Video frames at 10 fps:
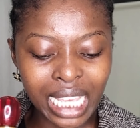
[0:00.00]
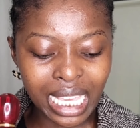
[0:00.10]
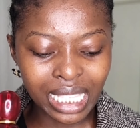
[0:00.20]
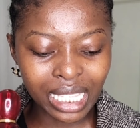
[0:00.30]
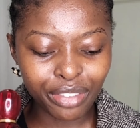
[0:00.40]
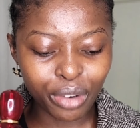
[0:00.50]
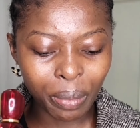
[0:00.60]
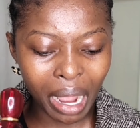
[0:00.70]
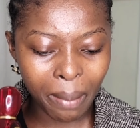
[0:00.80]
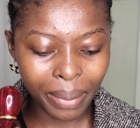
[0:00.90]
Tacy
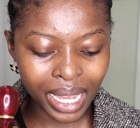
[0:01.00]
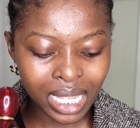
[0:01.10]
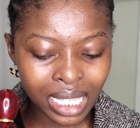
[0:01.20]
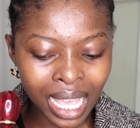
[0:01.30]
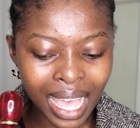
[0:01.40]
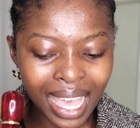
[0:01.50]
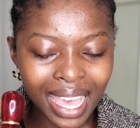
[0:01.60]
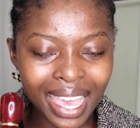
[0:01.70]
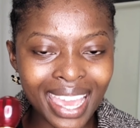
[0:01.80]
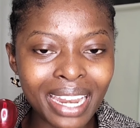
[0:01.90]
from campus.
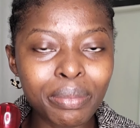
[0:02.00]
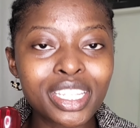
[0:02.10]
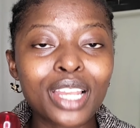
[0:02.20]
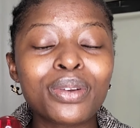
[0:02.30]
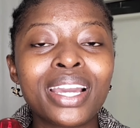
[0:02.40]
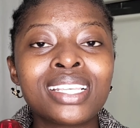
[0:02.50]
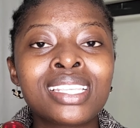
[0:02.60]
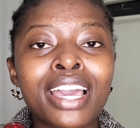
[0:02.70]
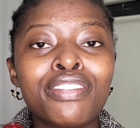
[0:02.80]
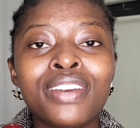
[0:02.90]
And let me tell you
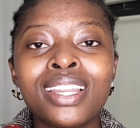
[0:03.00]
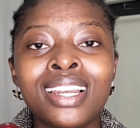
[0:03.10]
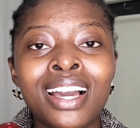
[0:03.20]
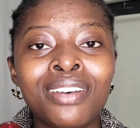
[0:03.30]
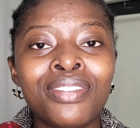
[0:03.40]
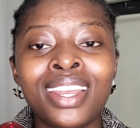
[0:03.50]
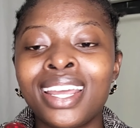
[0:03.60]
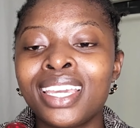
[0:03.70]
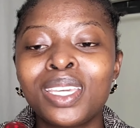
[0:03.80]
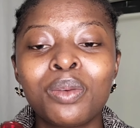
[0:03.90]
guys, I fell in love
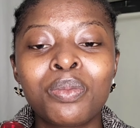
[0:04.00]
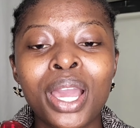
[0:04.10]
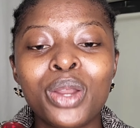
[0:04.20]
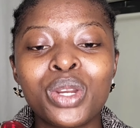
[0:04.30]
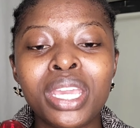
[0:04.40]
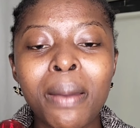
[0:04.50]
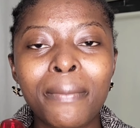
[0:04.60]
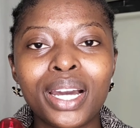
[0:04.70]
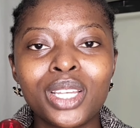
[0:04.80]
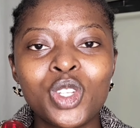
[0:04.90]
and I keep
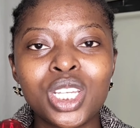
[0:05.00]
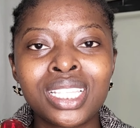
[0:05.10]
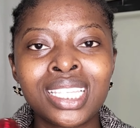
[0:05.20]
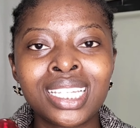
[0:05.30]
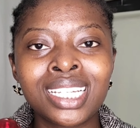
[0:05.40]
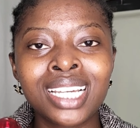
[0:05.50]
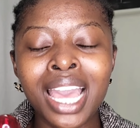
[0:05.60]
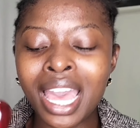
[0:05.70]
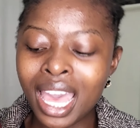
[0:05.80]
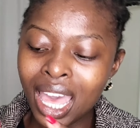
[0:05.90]
repurchasing.
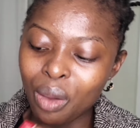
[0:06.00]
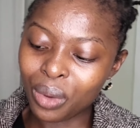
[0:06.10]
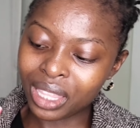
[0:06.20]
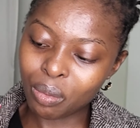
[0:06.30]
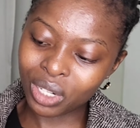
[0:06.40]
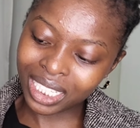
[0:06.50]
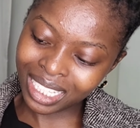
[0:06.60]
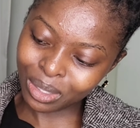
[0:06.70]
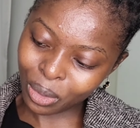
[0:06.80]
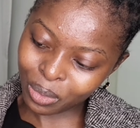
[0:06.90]
When the bottle
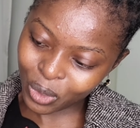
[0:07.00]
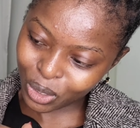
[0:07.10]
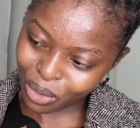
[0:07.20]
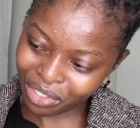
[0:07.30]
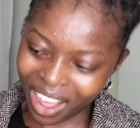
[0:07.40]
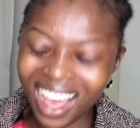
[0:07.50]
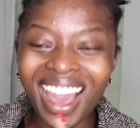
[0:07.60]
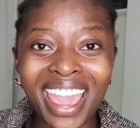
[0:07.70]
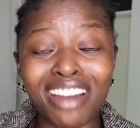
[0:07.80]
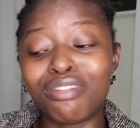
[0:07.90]
is almost over,
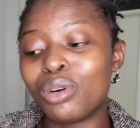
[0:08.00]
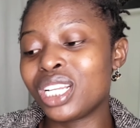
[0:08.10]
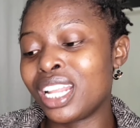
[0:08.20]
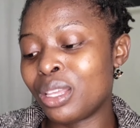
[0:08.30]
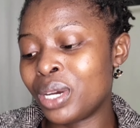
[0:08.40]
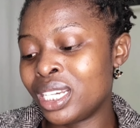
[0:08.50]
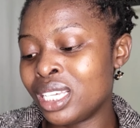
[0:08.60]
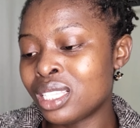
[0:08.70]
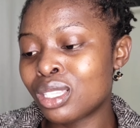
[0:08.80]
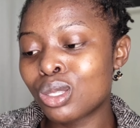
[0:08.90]
I have bought another one.
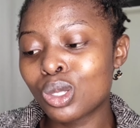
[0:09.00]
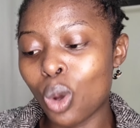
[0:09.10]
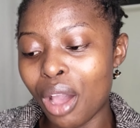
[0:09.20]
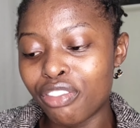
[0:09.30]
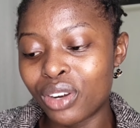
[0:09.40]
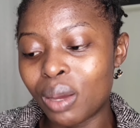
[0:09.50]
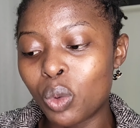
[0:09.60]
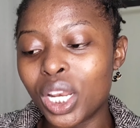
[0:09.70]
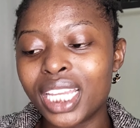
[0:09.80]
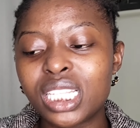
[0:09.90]
It's so
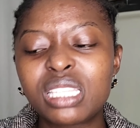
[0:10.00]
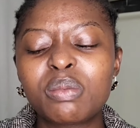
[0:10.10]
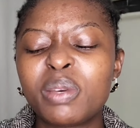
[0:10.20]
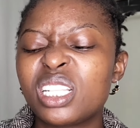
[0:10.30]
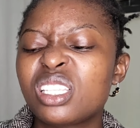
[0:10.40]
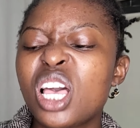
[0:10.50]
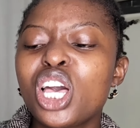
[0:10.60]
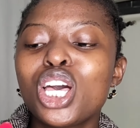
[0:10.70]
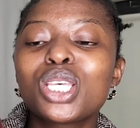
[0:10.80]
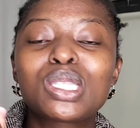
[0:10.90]
affordable and it smells
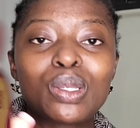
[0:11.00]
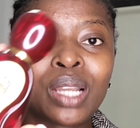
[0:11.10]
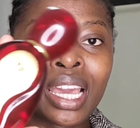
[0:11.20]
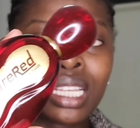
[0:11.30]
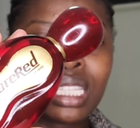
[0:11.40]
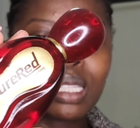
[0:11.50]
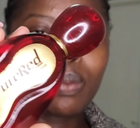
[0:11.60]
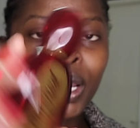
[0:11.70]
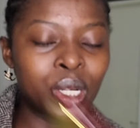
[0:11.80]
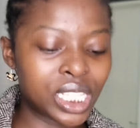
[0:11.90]
so nice. It's
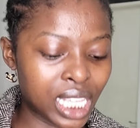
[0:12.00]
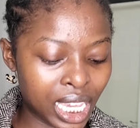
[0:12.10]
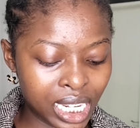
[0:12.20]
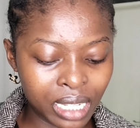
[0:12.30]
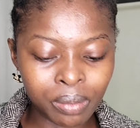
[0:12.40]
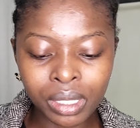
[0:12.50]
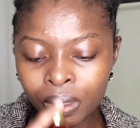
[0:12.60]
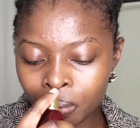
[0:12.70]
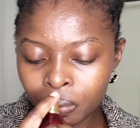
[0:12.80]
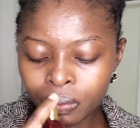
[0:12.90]
by Chris
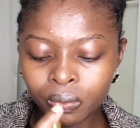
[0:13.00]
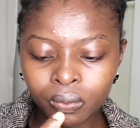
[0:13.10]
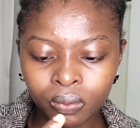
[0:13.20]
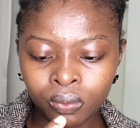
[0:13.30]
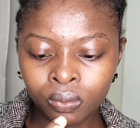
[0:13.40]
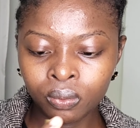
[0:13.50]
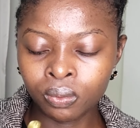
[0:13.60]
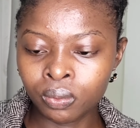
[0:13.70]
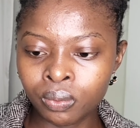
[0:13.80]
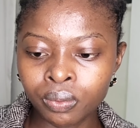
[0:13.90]
Adams. Mm,